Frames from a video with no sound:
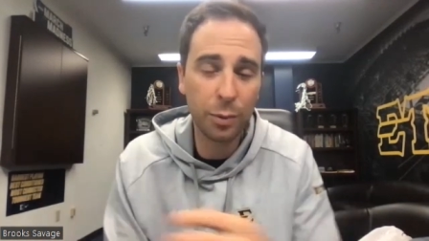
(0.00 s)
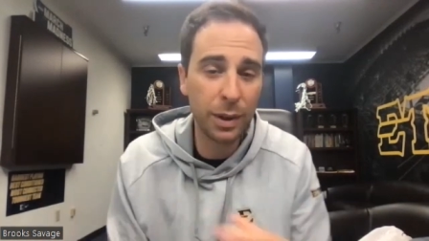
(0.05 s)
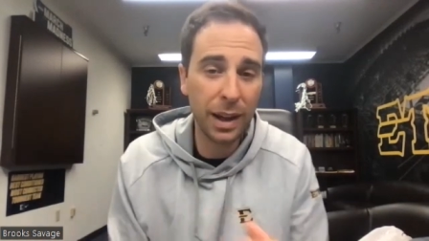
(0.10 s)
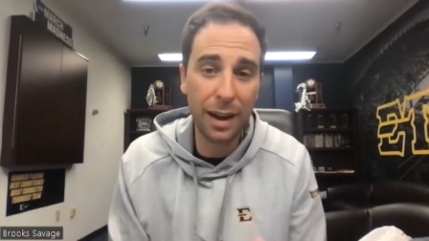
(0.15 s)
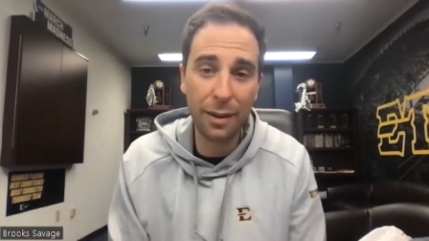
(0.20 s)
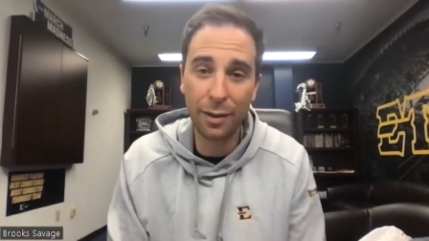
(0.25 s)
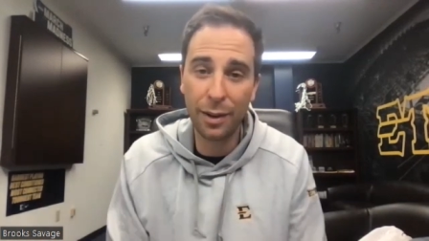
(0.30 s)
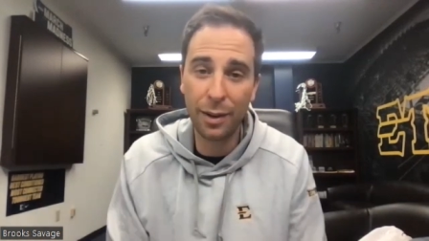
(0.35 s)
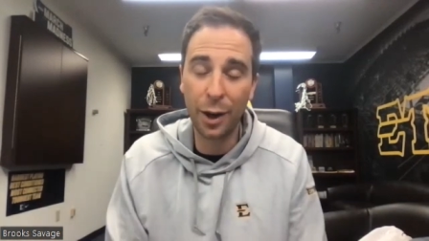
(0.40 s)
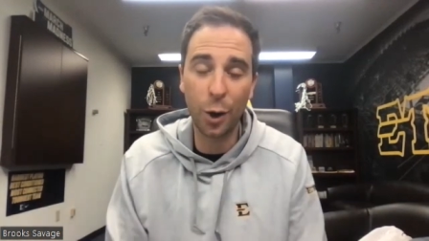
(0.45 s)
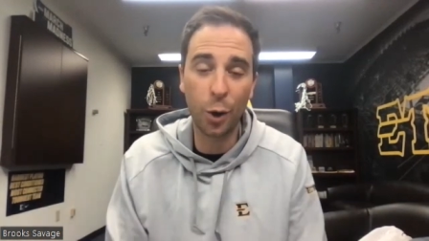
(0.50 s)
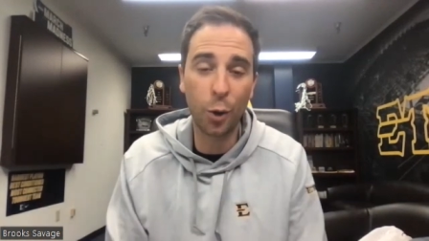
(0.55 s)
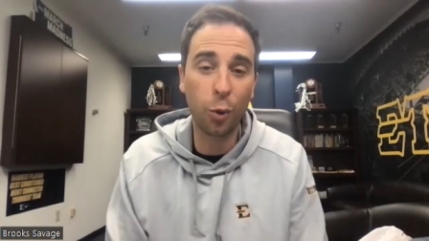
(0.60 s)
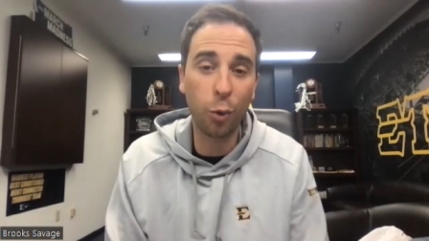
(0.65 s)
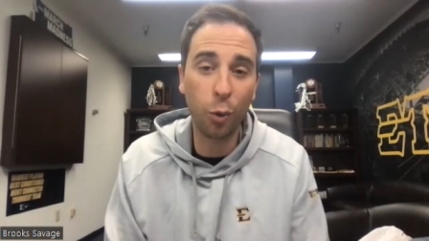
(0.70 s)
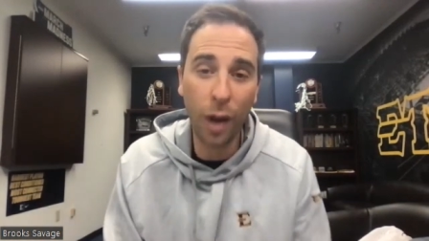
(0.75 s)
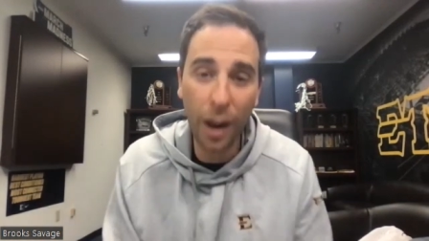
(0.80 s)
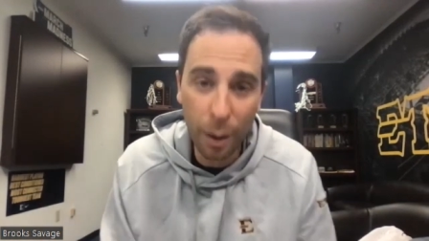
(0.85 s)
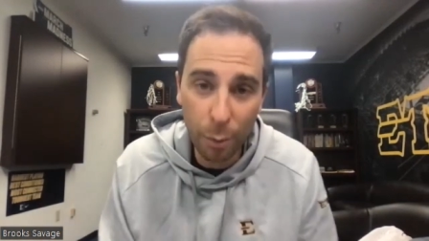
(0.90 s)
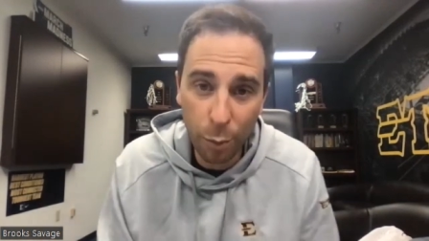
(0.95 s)
We have an
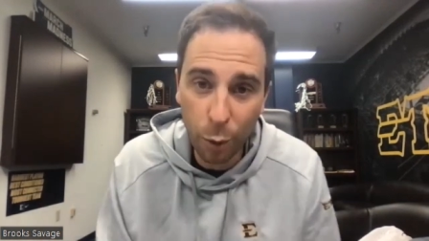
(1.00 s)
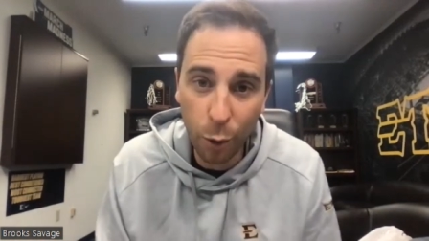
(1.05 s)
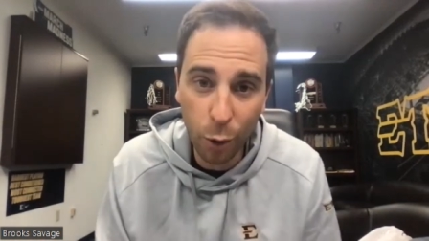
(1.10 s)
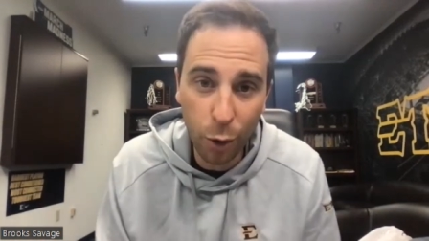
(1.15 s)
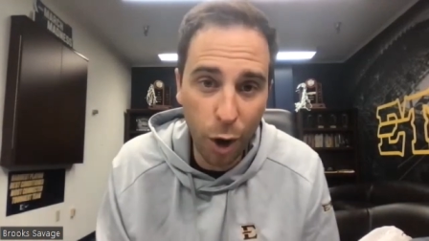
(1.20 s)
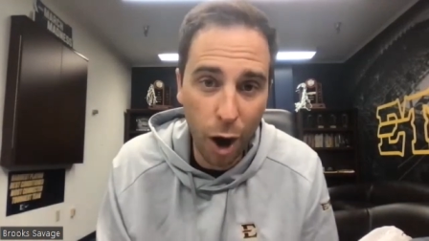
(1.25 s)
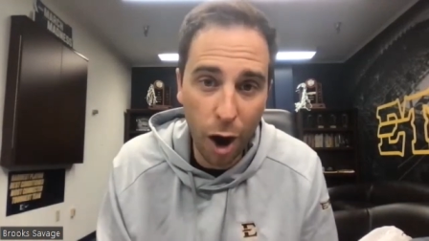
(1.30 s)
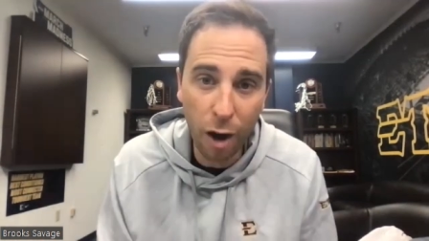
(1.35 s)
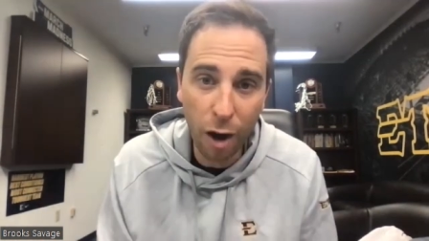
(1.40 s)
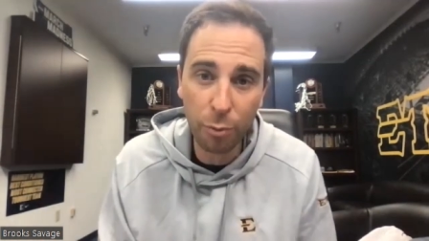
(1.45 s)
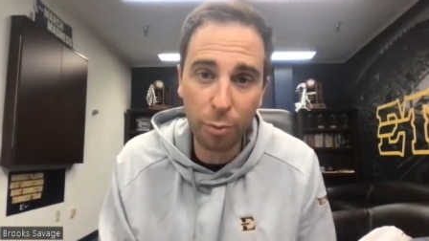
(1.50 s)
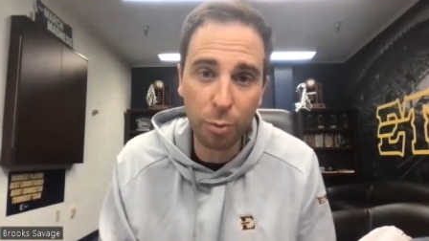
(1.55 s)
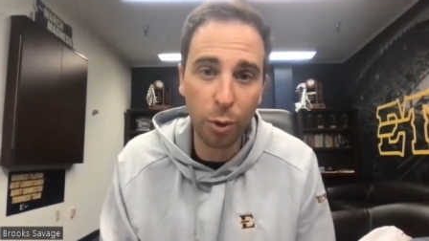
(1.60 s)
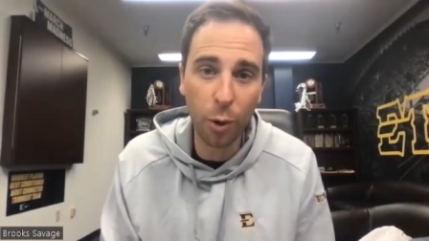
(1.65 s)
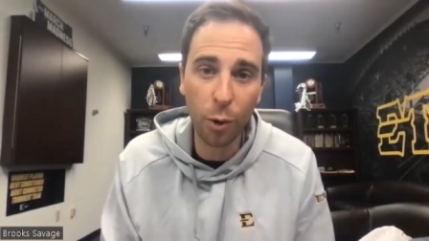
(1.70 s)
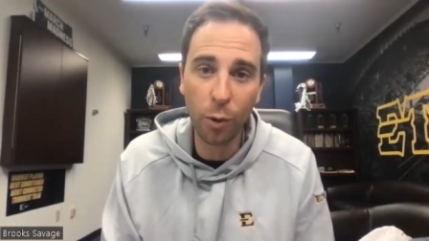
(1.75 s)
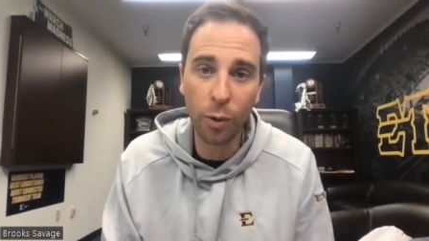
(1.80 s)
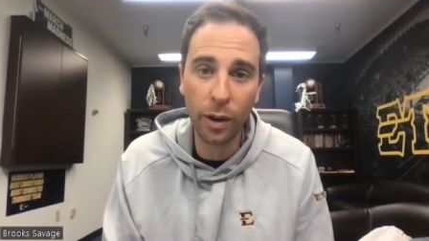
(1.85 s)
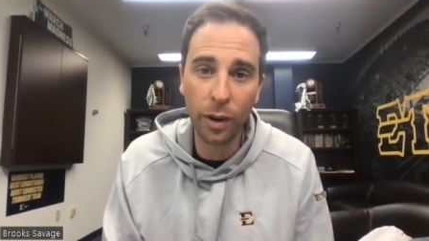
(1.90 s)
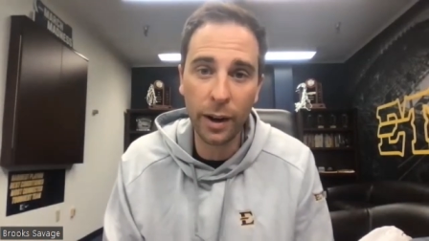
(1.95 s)
incredible golf
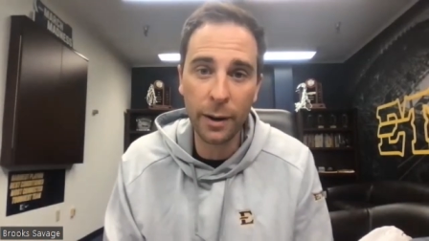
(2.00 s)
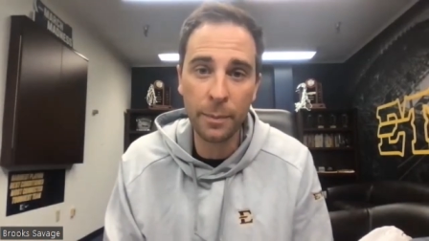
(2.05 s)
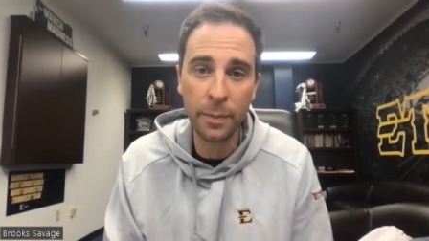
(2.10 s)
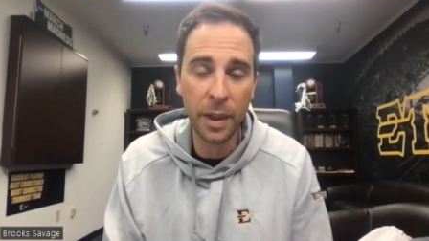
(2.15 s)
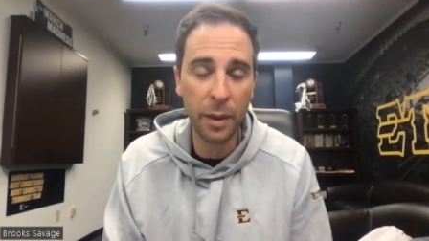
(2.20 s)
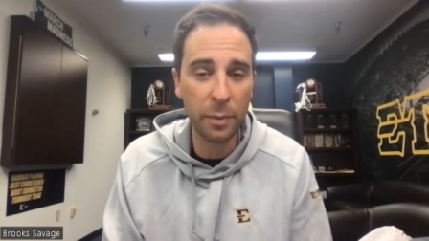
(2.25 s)
program.